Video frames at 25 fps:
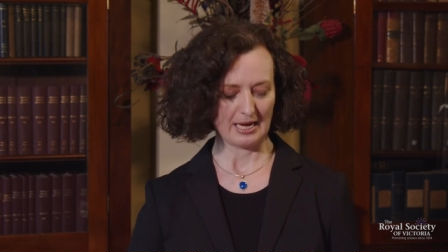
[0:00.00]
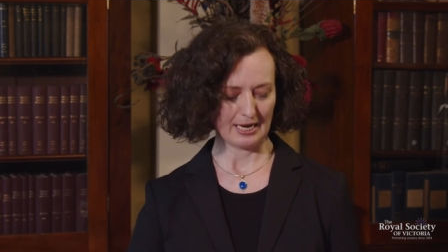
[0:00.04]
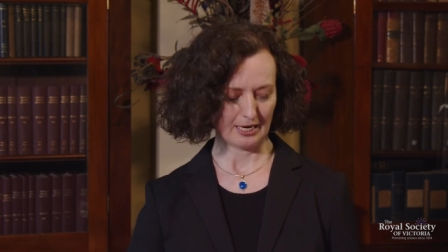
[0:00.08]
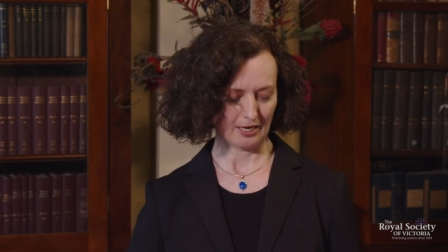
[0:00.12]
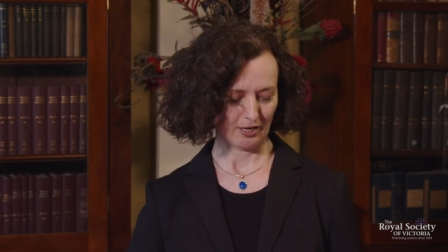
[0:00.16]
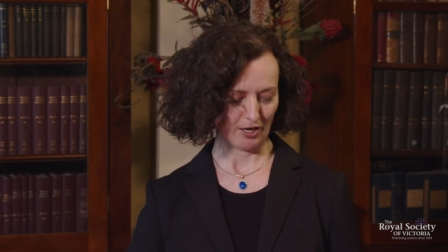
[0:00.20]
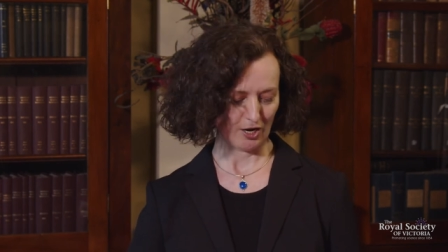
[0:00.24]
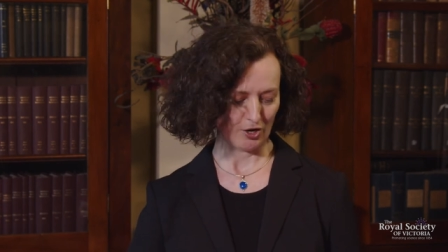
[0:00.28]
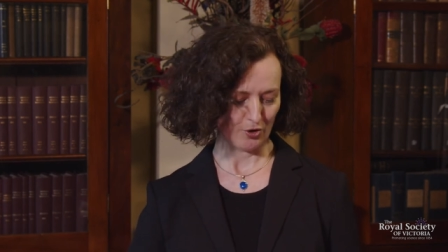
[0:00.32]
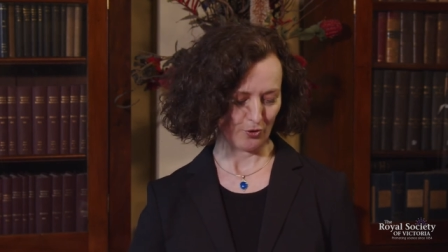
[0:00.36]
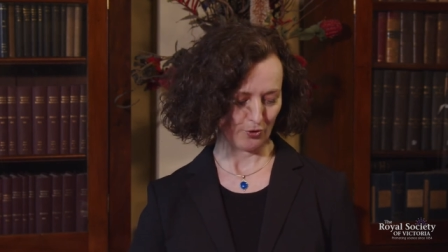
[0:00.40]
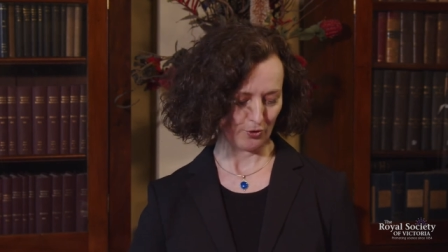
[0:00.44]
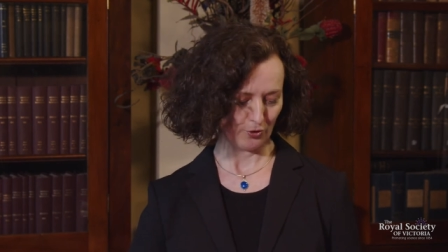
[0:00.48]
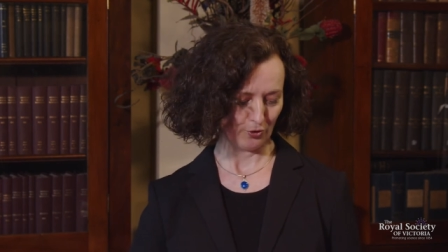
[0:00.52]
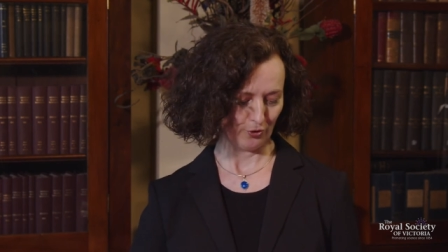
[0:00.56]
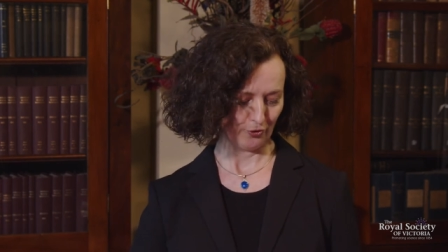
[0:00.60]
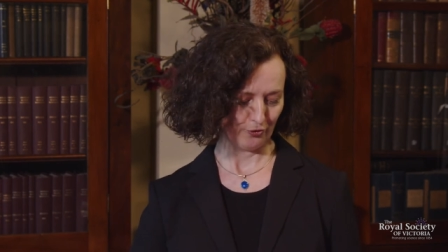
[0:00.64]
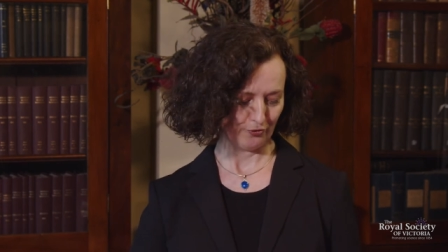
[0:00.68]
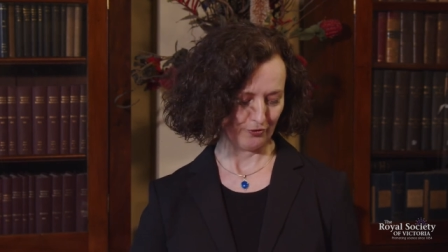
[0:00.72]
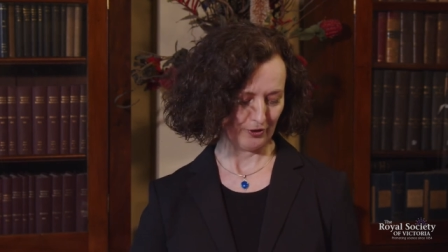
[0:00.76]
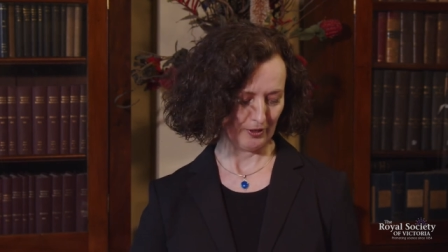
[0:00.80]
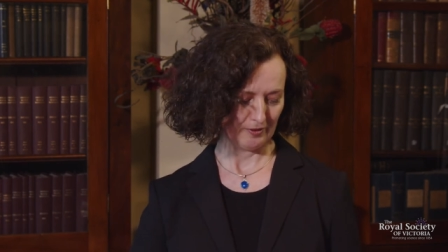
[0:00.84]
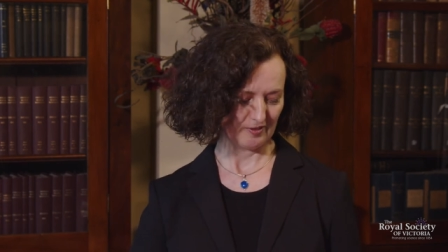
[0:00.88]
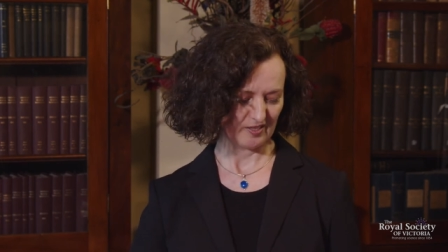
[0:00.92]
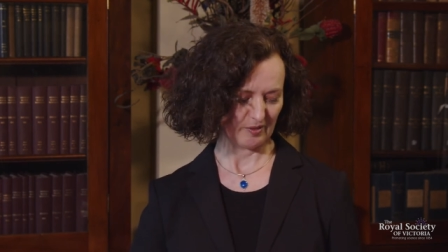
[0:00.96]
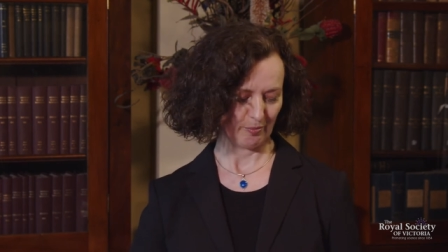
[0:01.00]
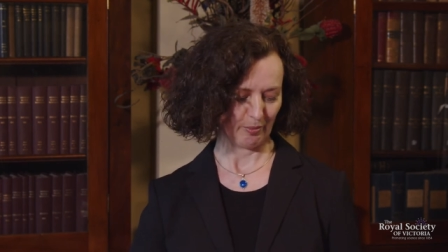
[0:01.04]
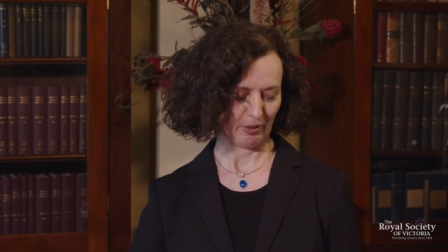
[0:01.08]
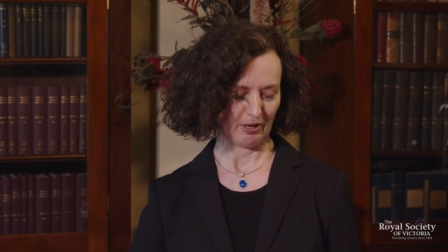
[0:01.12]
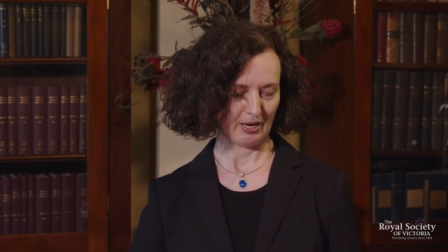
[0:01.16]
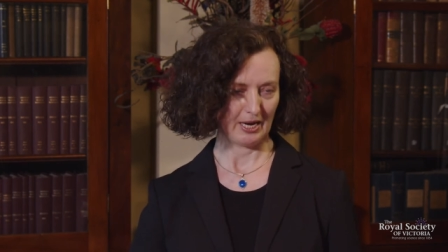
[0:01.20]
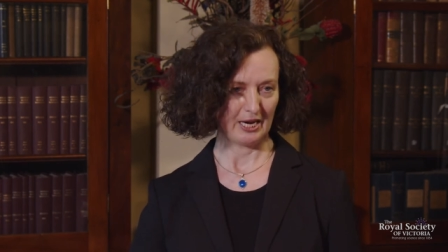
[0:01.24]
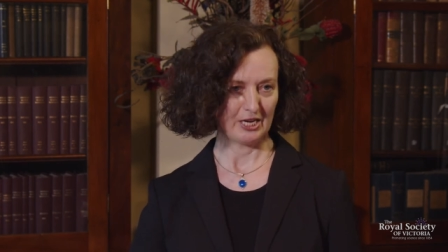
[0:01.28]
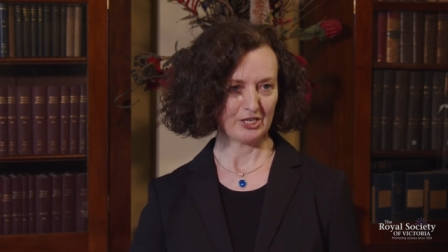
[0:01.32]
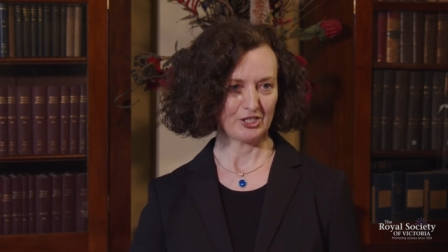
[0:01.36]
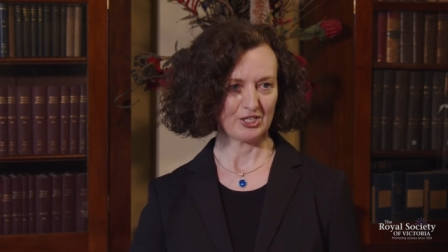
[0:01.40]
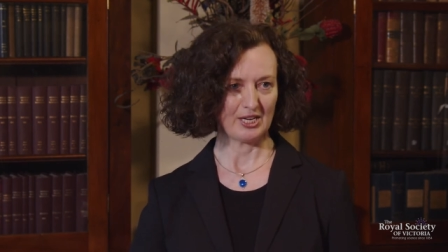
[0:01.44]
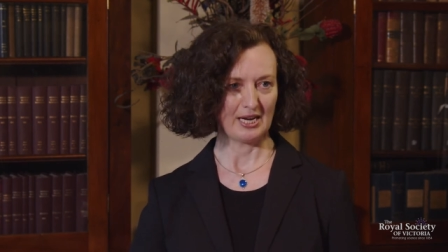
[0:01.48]
and local food
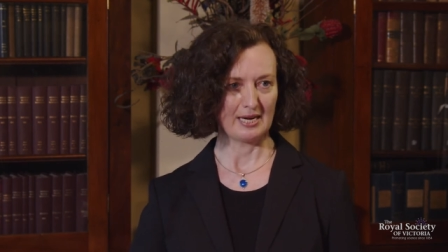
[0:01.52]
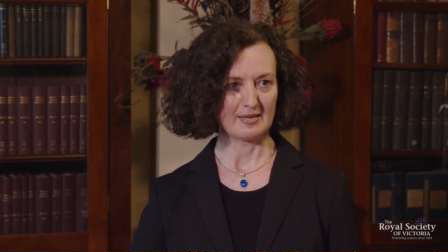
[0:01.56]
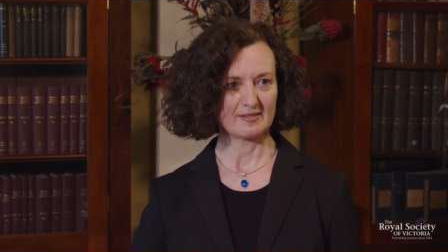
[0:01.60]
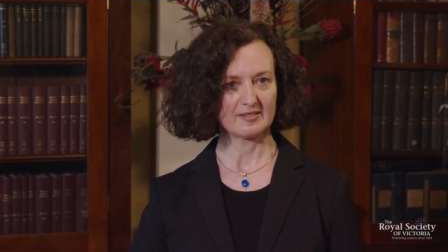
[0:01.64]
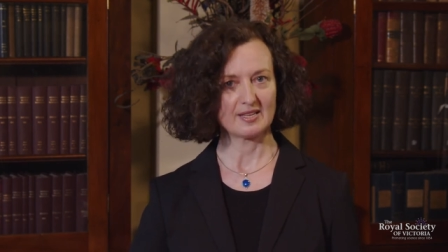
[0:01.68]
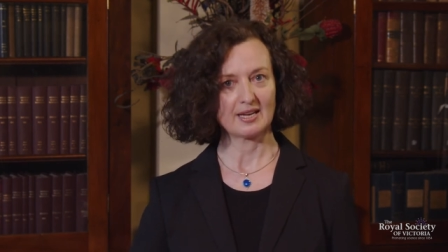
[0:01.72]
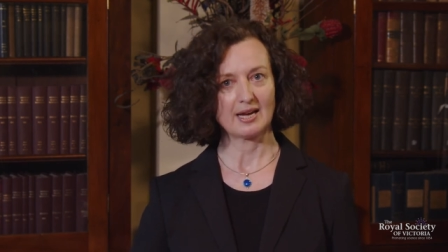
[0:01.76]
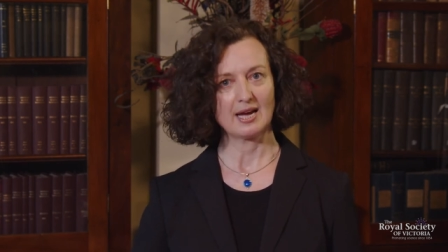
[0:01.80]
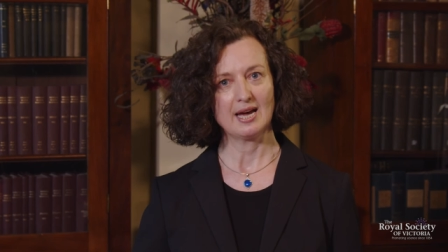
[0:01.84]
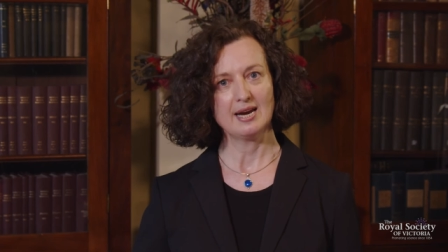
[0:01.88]
supply chains that